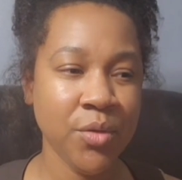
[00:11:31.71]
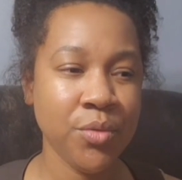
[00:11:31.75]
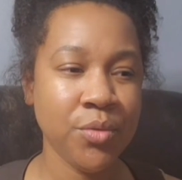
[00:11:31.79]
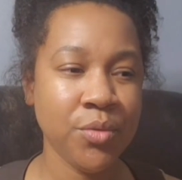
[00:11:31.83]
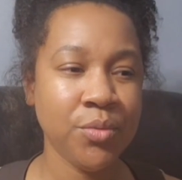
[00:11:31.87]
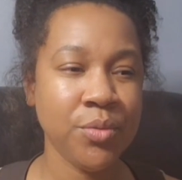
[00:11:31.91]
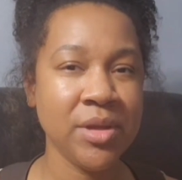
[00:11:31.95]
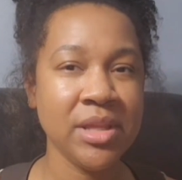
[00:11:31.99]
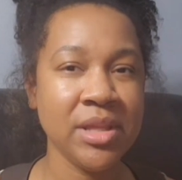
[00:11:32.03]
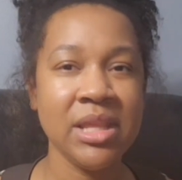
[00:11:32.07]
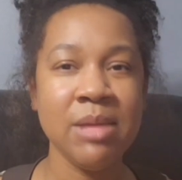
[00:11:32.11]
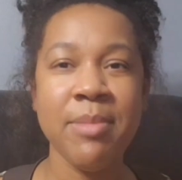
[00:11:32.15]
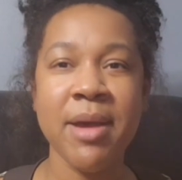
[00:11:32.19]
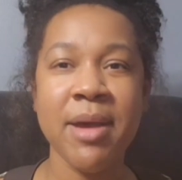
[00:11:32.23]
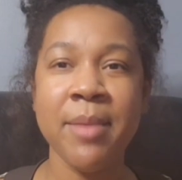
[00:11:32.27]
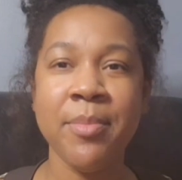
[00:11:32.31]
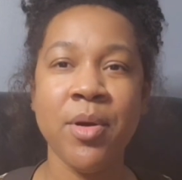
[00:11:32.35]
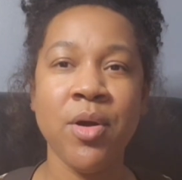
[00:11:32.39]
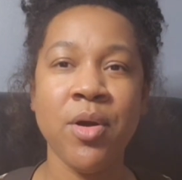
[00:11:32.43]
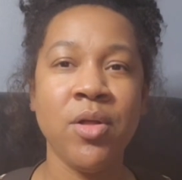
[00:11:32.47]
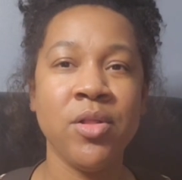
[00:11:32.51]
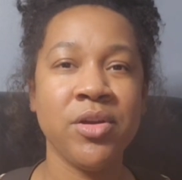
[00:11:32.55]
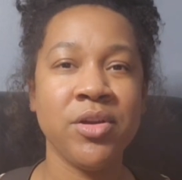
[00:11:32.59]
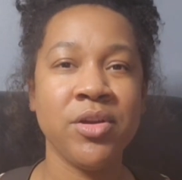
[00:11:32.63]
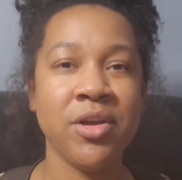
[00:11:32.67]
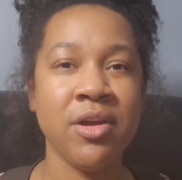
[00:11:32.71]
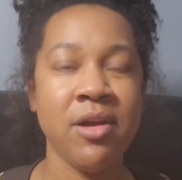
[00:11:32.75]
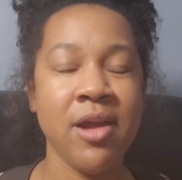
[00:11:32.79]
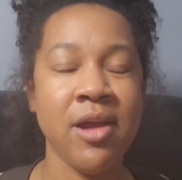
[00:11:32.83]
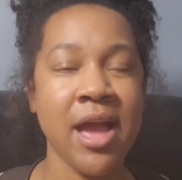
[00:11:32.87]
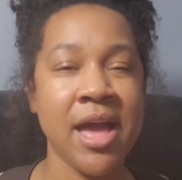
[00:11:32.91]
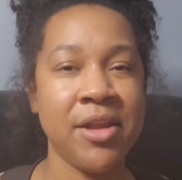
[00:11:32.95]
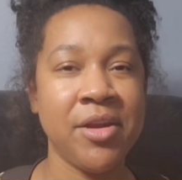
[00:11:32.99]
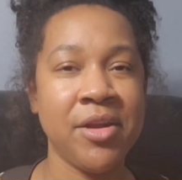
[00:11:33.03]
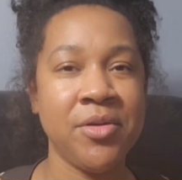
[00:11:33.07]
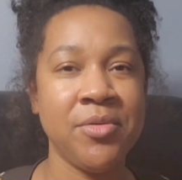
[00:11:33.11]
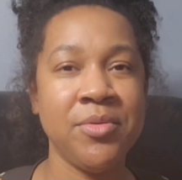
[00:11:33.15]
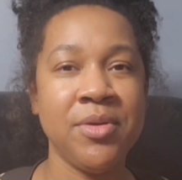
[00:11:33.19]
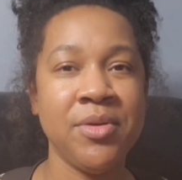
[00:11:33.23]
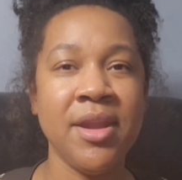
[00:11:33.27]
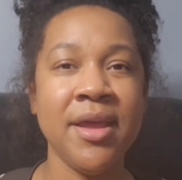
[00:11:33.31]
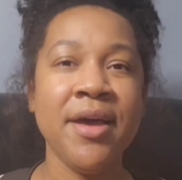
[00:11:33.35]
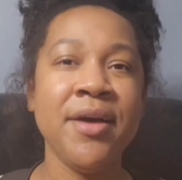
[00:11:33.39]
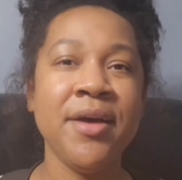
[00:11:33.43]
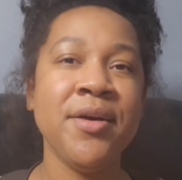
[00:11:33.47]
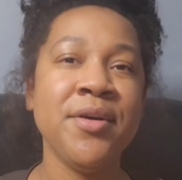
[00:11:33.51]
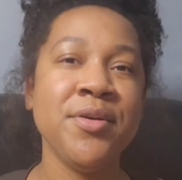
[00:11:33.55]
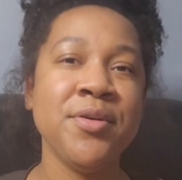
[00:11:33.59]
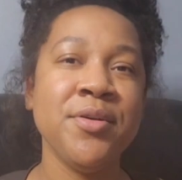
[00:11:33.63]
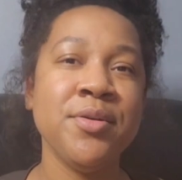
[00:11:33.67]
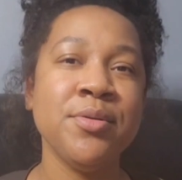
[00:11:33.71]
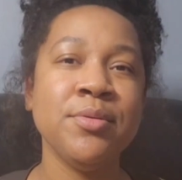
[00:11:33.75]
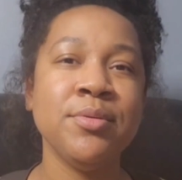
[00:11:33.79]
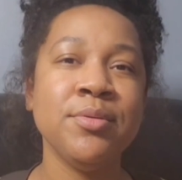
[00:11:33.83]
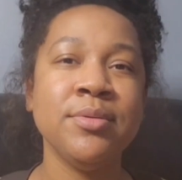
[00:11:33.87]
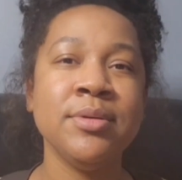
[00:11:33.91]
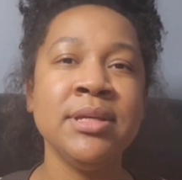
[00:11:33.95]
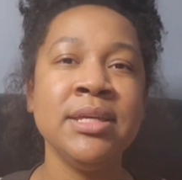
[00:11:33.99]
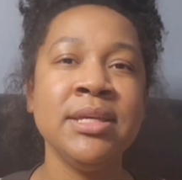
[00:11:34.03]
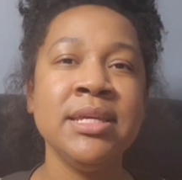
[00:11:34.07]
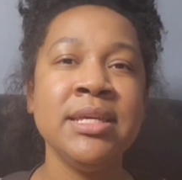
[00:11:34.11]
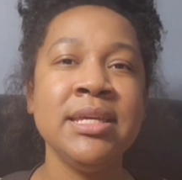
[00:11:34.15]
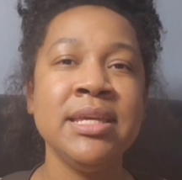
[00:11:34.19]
really bipolar, or I don't know